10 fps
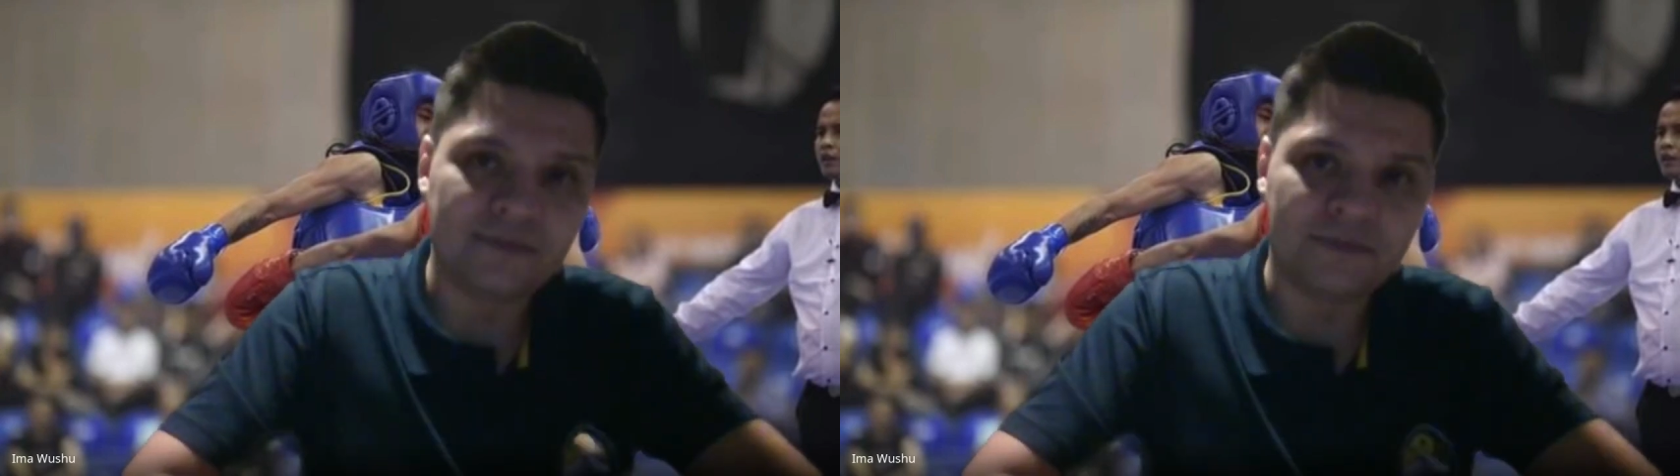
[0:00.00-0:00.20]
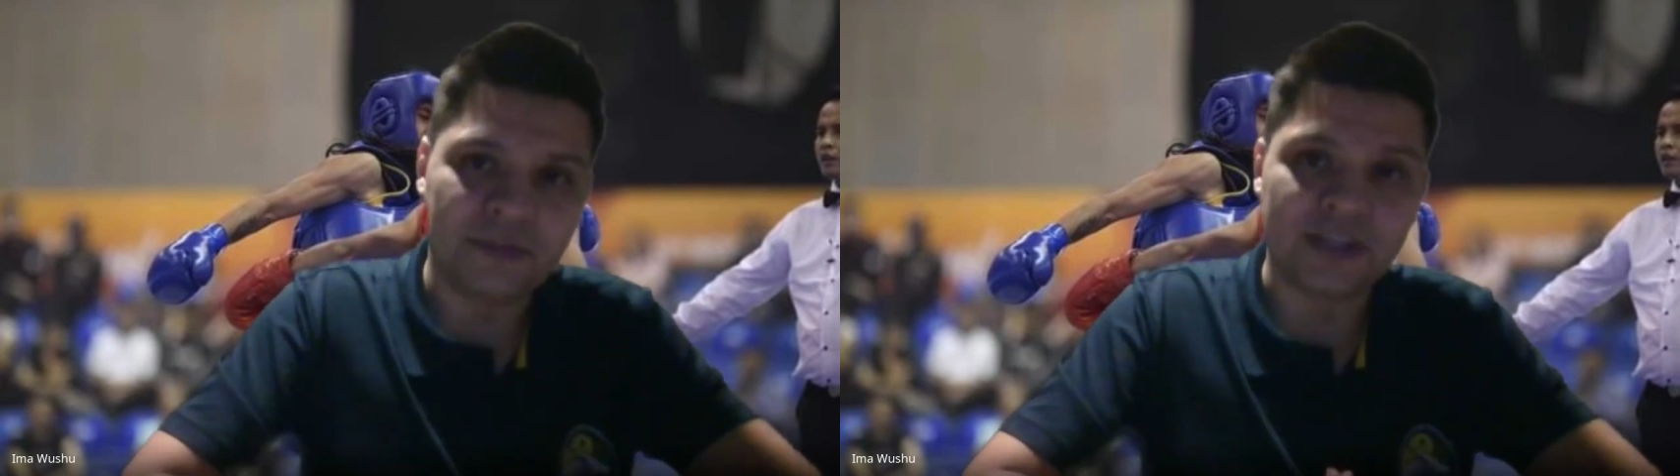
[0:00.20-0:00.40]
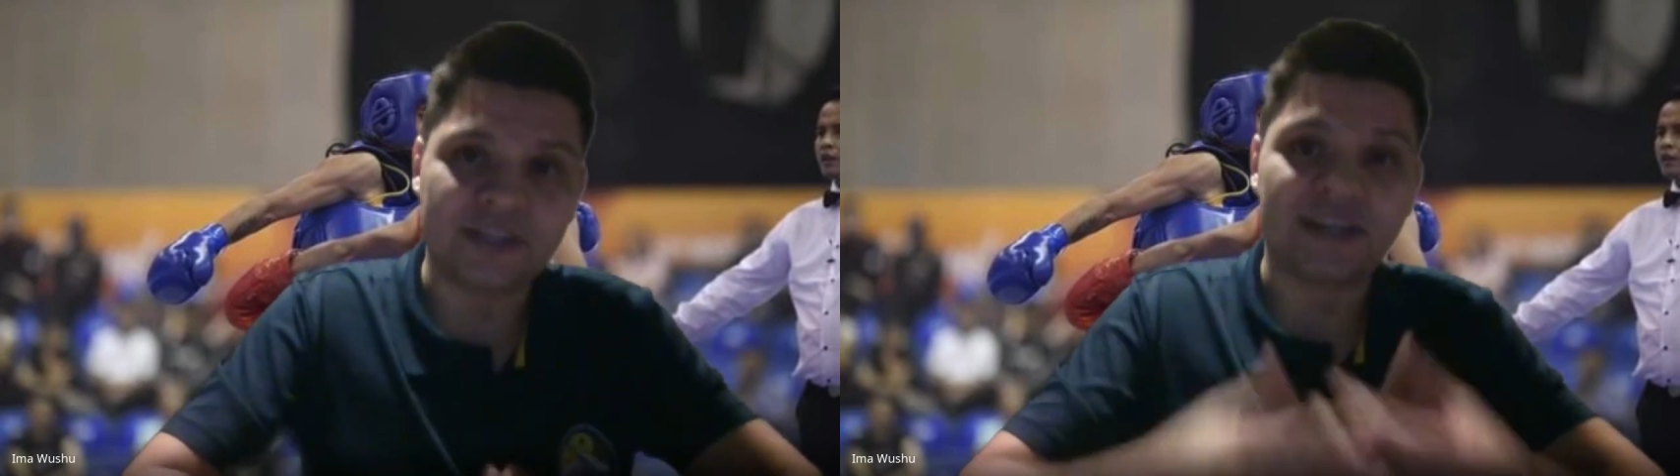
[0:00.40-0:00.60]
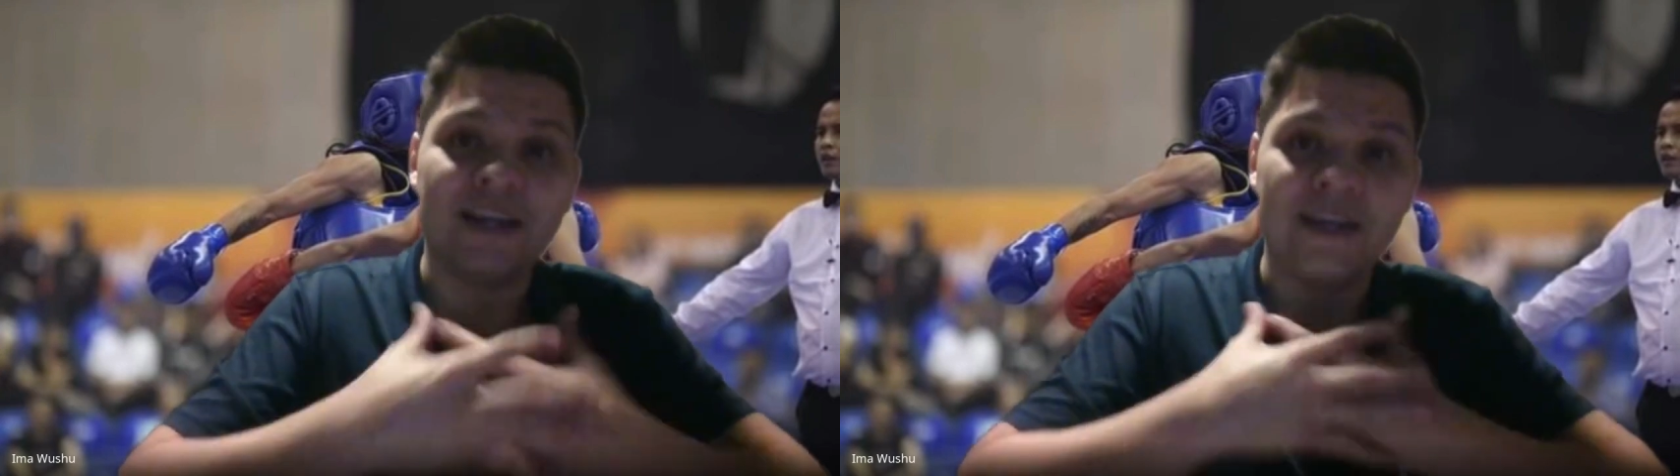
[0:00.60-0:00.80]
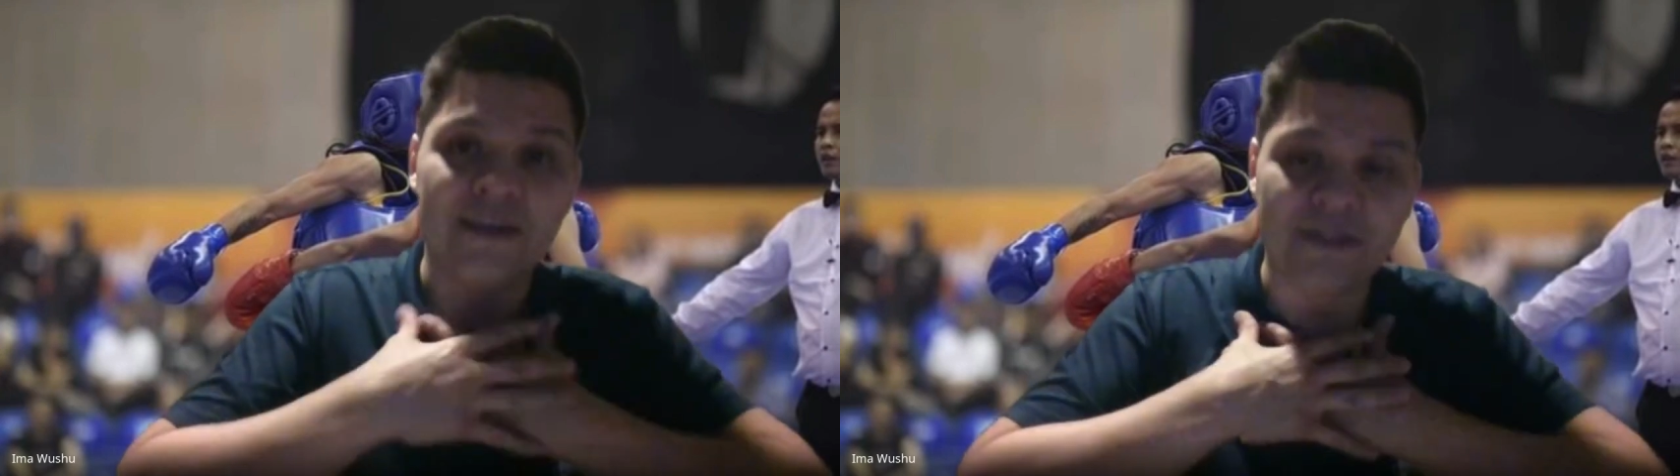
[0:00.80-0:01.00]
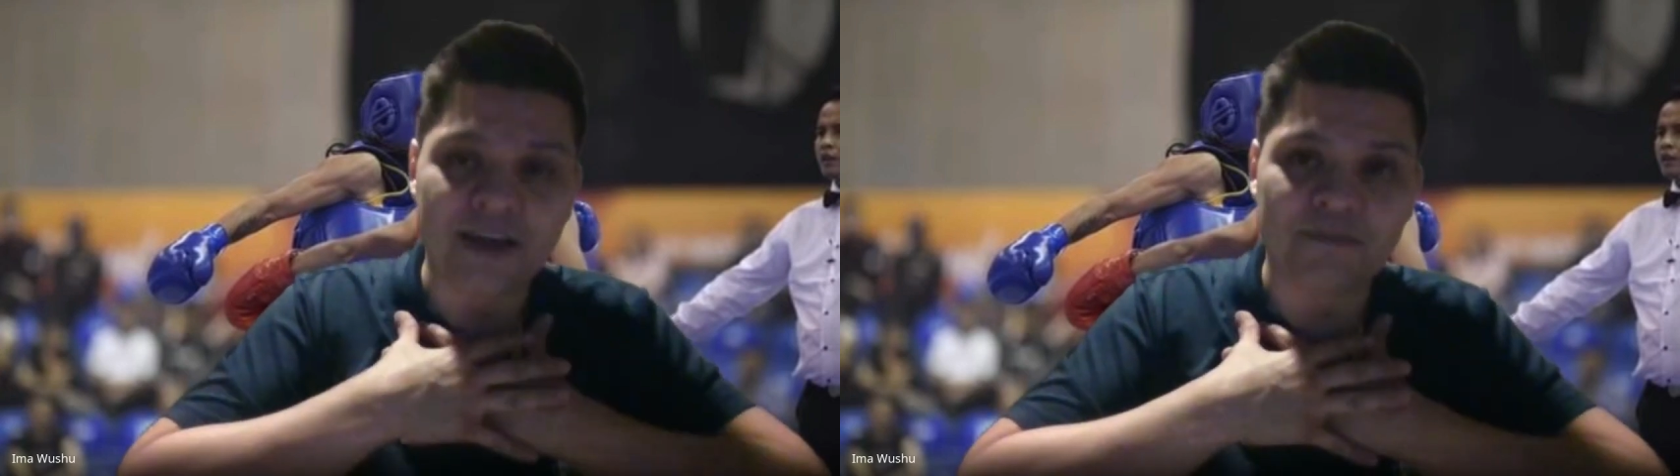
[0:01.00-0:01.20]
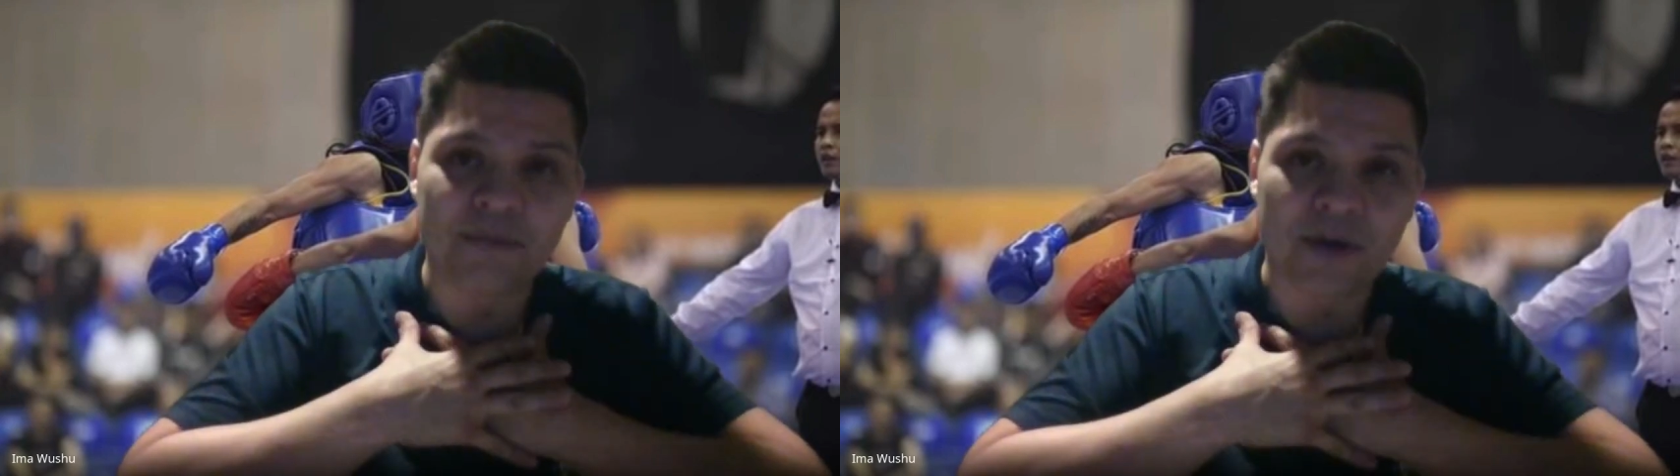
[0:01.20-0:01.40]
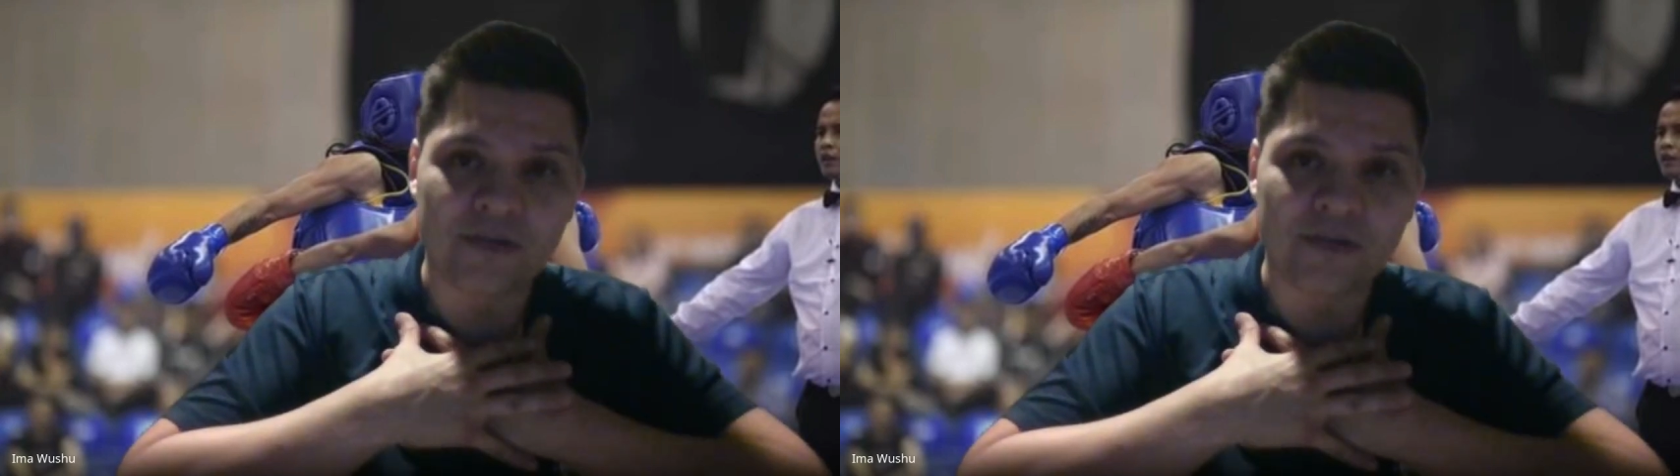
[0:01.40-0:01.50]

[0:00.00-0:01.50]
because I live that part